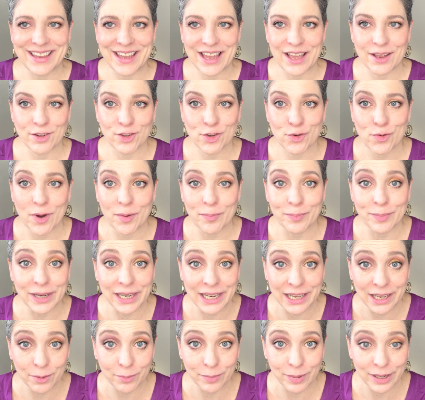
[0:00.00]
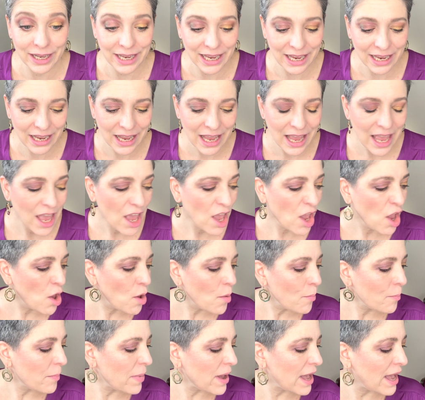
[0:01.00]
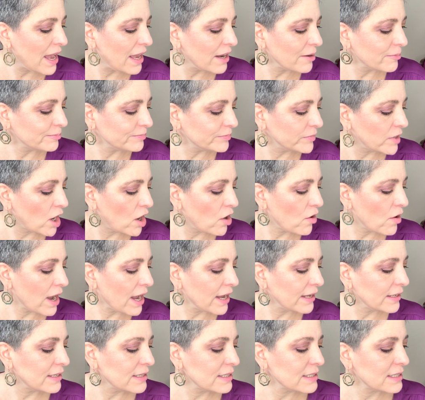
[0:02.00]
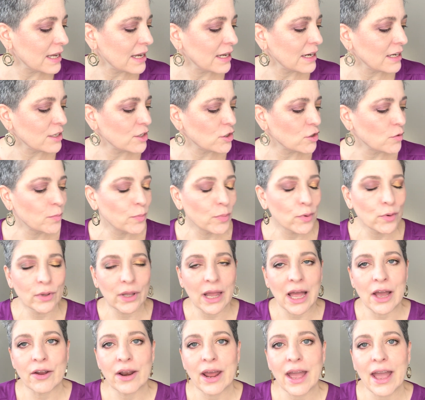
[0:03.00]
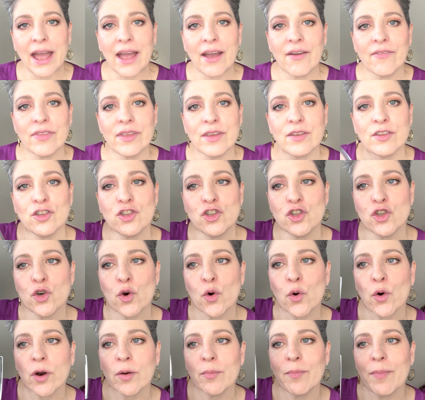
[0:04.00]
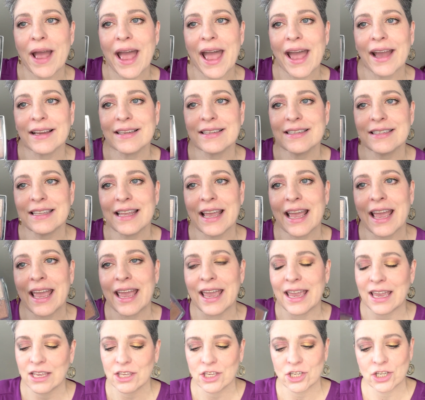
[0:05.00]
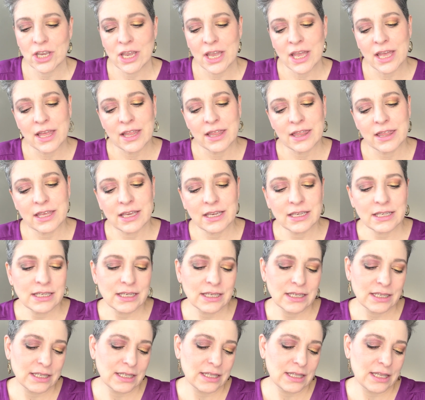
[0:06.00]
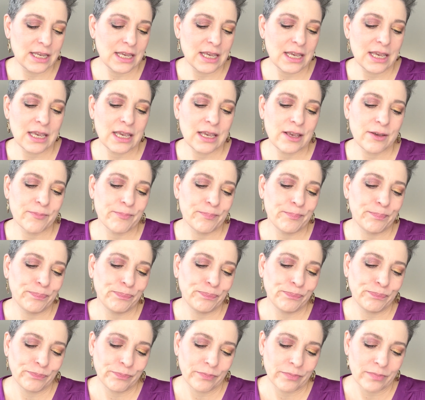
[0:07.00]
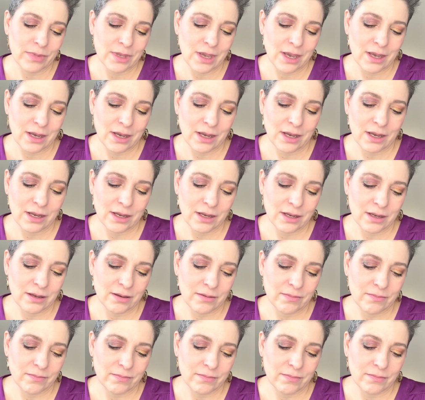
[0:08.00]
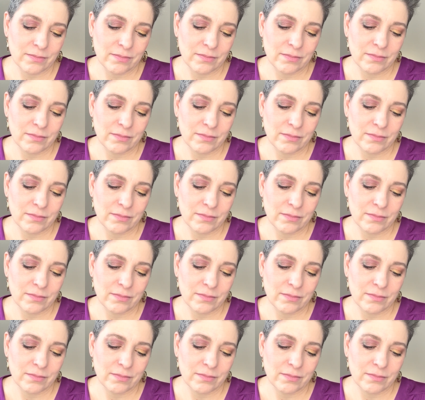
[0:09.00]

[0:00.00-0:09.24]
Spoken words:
and do a bling bling, but no, I decided to pull out. I have the Dior Backstage. This is the 002